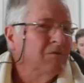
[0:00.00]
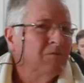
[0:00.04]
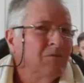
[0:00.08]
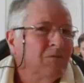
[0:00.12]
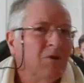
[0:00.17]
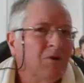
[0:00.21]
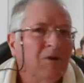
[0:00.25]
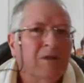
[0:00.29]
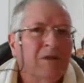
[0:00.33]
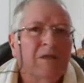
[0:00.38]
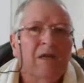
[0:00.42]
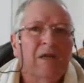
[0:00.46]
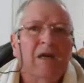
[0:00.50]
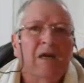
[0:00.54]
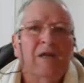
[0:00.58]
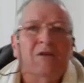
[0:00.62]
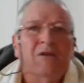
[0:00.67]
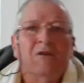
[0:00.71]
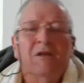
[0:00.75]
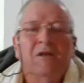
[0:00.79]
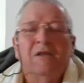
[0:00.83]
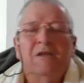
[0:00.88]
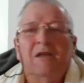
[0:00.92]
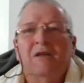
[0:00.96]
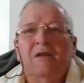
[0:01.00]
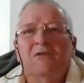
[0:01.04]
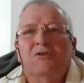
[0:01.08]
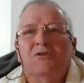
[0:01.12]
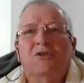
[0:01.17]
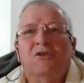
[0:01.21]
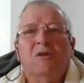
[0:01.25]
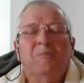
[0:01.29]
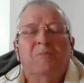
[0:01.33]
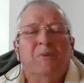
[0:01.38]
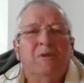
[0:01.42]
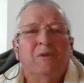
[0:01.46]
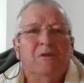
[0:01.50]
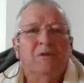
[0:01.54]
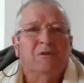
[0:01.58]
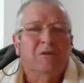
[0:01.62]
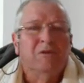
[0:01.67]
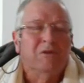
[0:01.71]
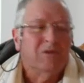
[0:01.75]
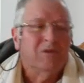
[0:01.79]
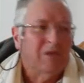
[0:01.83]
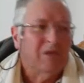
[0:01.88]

Why can't I go shopping on the